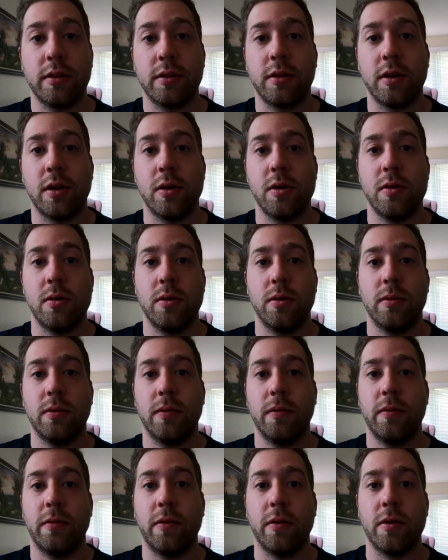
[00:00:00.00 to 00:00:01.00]
So
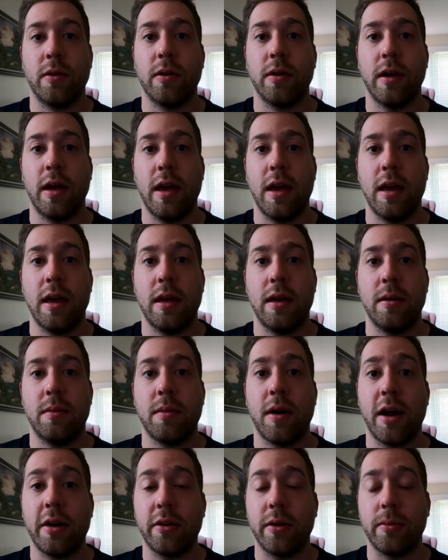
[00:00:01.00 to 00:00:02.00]
for a
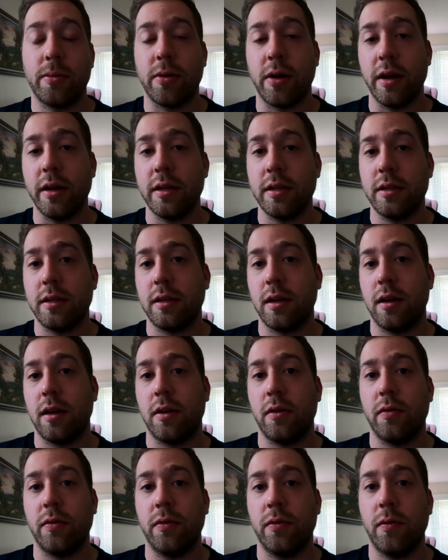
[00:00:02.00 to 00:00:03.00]
moderate price
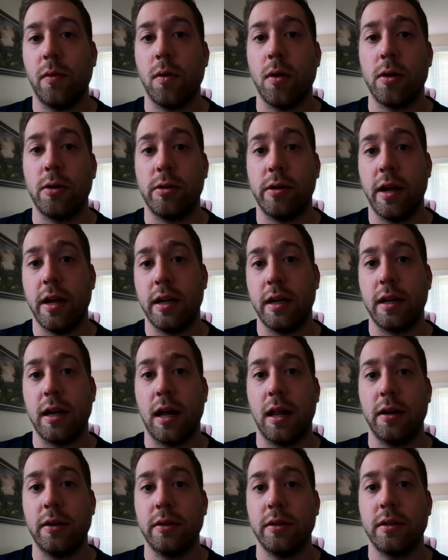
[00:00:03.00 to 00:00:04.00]
of
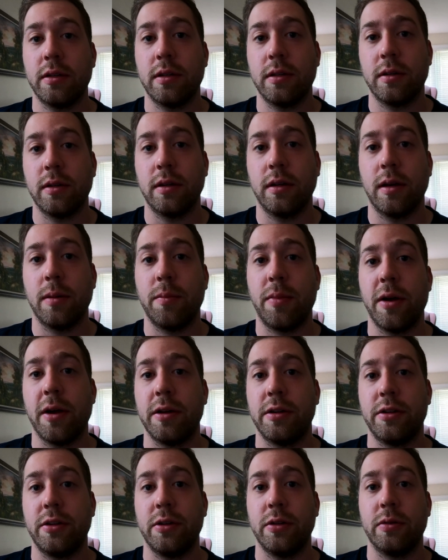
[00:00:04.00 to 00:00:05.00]
$480
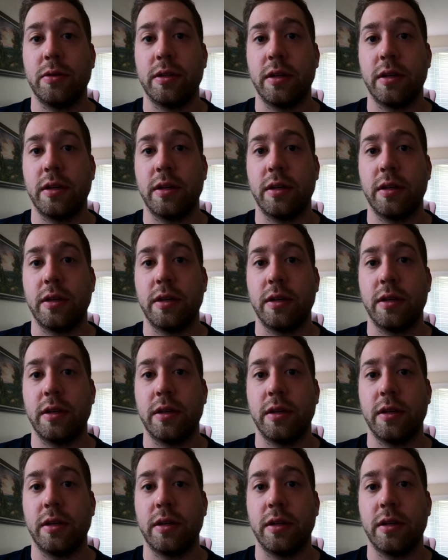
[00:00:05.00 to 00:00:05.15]
compared to,